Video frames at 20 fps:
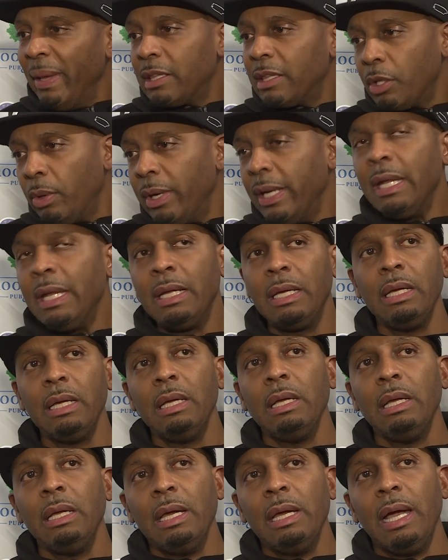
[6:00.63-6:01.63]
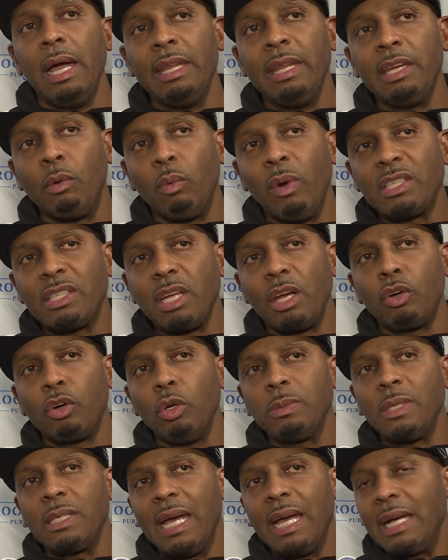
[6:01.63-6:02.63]
big three, and then the rest of the
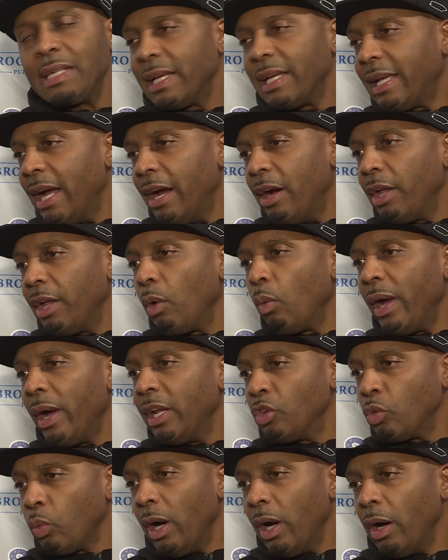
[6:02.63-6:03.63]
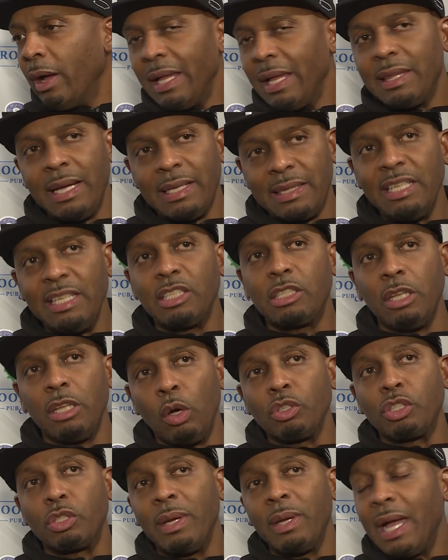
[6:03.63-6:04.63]
group just has to carry their weight as well. And I think these,
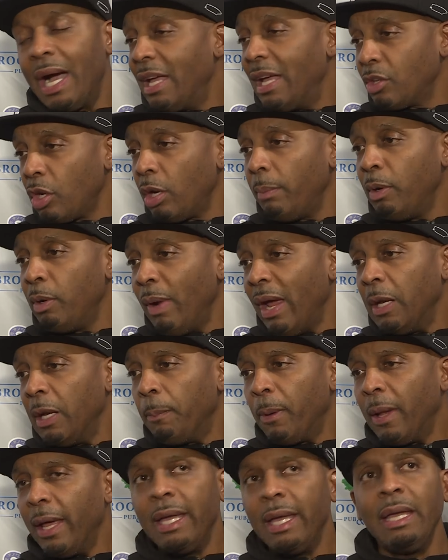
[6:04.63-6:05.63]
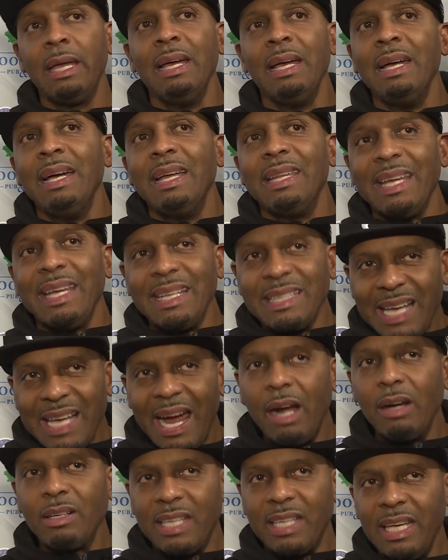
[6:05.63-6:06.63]
those three guys are going to be ready to play. The
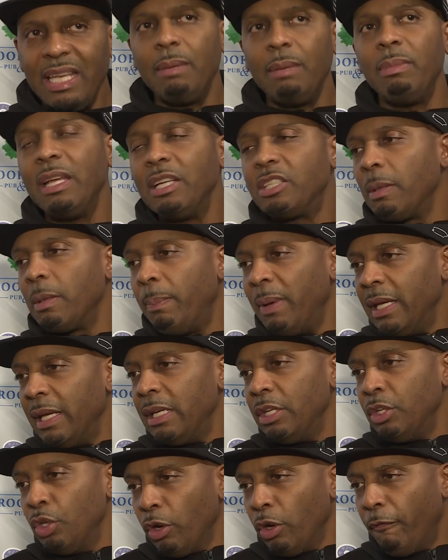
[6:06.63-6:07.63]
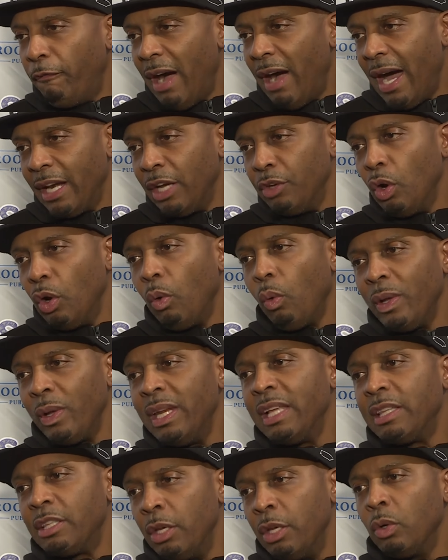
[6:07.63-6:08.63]
entire team needs to be unified and doing what we
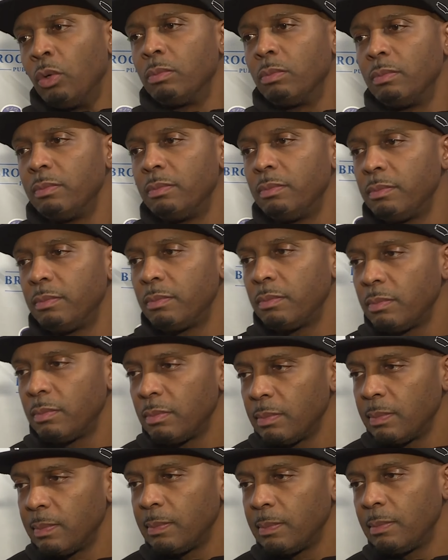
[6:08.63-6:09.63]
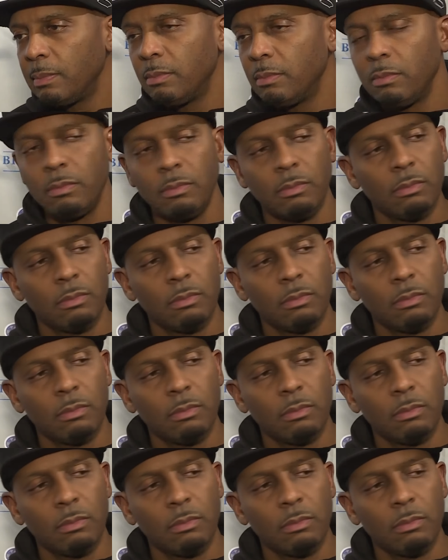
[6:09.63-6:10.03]
need to do. Do you think the